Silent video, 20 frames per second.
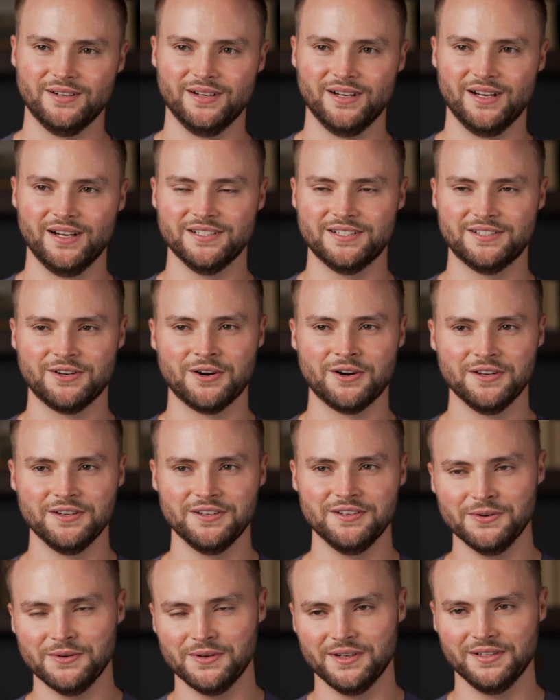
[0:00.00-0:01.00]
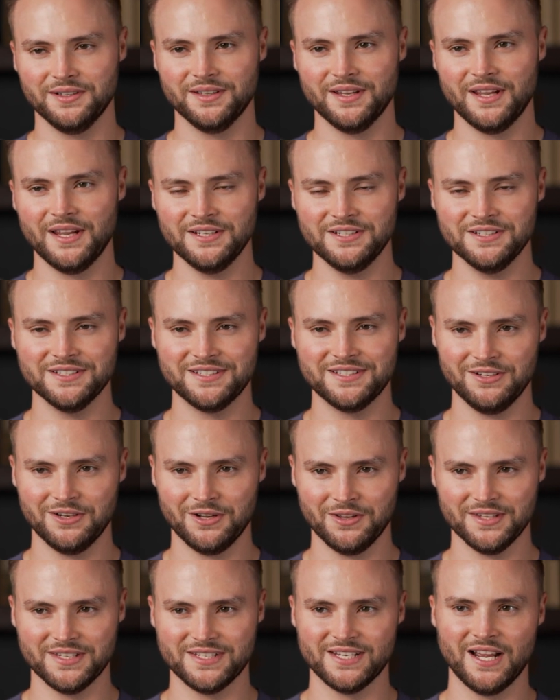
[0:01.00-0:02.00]
I started doing the agency
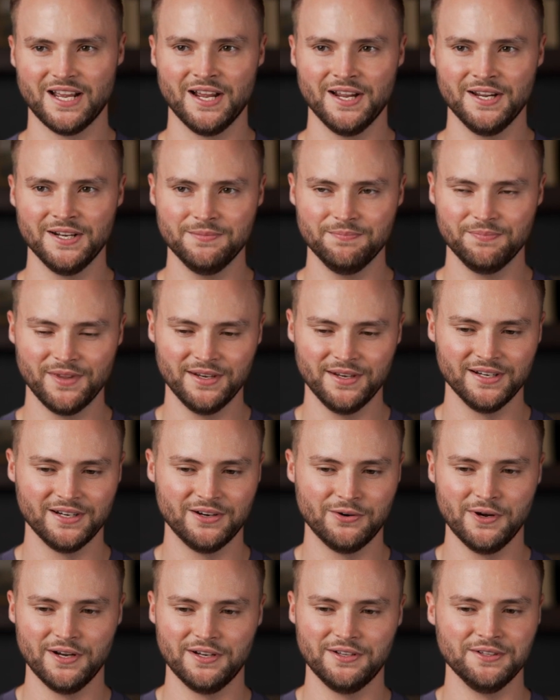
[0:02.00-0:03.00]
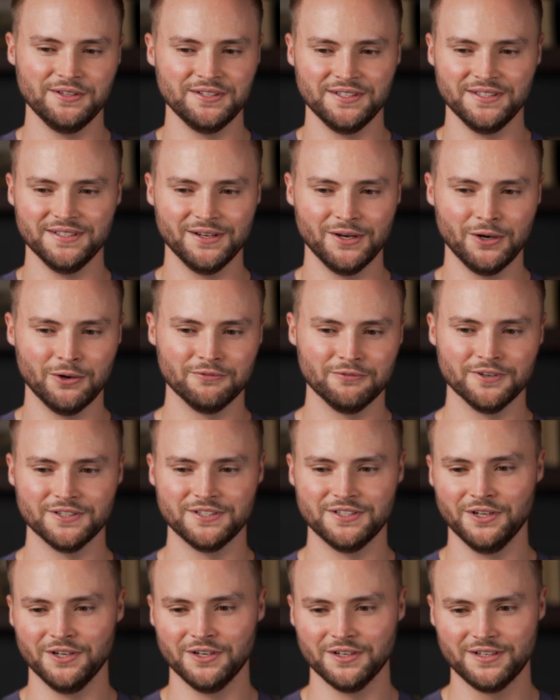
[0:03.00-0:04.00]
on the side, and it quickly
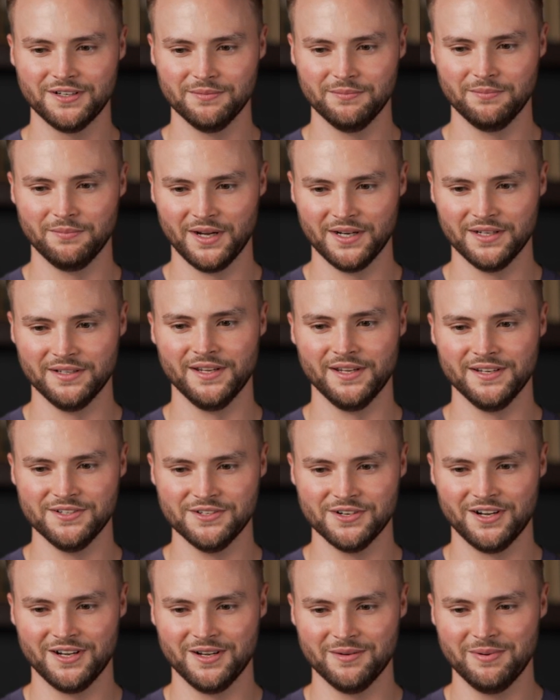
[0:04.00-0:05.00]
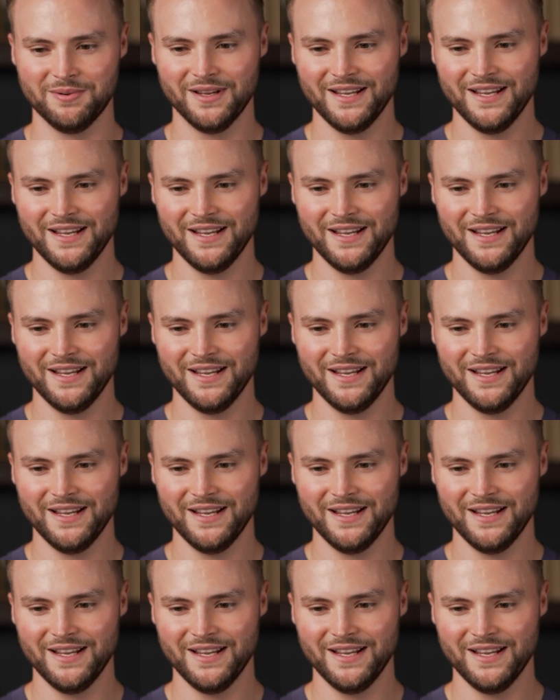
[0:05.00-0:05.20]
overtook my day job